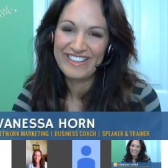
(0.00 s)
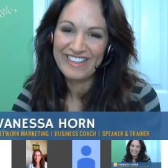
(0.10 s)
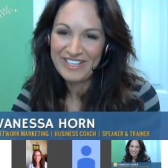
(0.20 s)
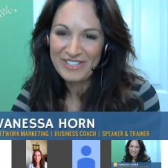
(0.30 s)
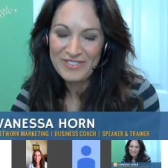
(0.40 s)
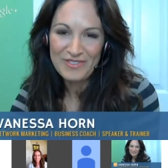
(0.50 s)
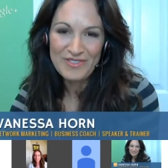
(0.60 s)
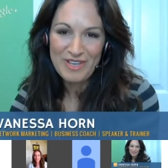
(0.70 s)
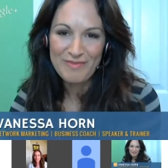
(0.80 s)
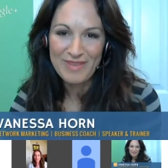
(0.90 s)
Thank you
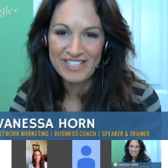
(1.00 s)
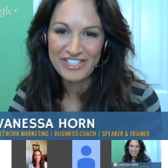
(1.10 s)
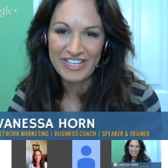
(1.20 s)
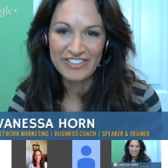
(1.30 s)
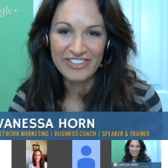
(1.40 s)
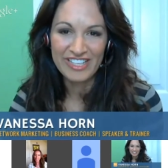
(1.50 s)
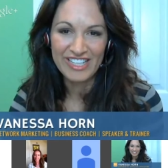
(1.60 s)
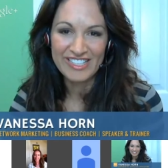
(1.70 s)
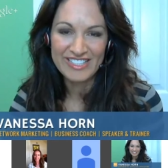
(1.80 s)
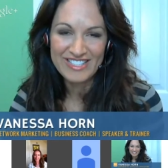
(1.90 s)
so much,
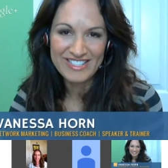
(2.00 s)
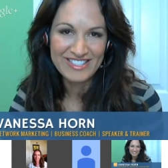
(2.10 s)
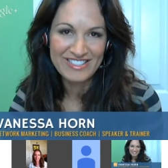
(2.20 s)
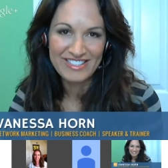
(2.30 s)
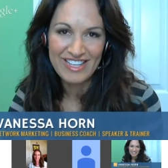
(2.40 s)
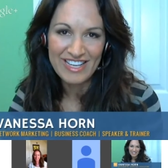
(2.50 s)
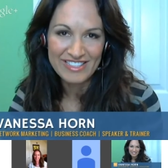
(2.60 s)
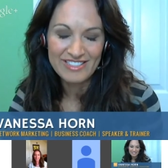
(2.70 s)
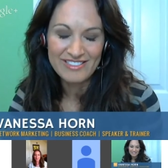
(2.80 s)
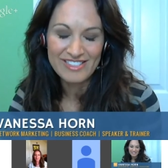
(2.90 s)
Ingrid. It's
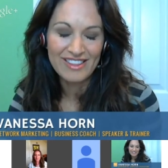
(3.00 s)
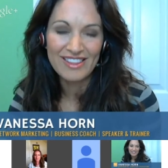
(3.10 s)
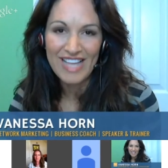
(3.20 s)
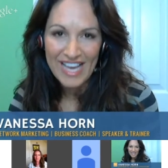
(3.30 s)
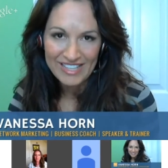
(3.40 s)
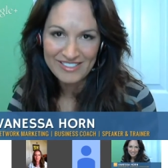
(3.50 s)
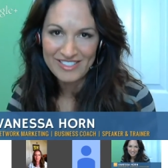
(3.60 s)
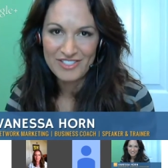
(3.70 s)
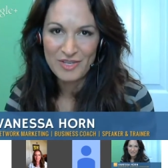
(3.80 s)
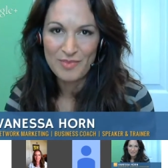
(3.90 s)
a delight
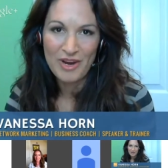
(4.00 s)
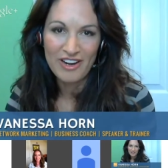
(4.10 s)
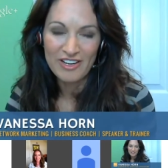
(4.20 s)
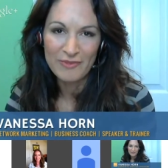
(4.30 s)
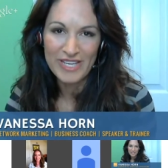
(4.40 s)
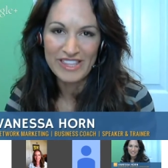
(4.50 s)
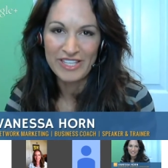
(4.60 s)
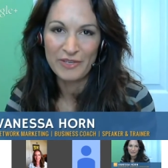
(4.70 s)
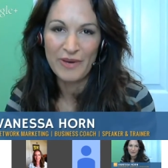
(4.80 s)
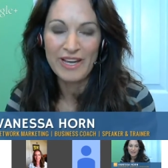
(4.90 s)
to partner with you.